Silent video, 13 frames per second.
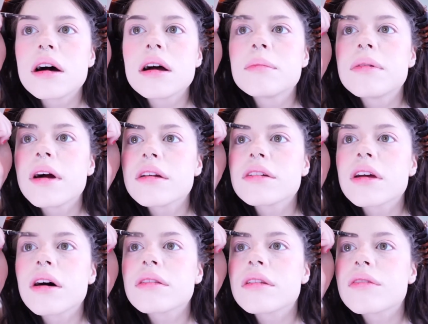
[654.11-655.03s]
I brush
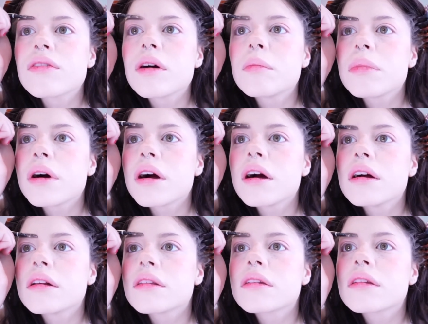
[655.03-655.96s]
out the front
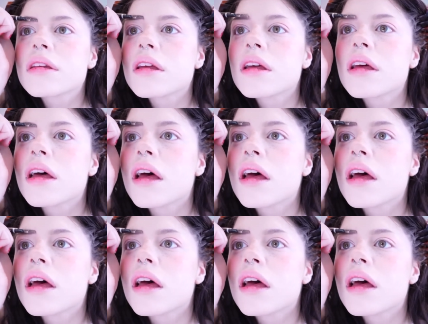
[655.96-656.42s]
parts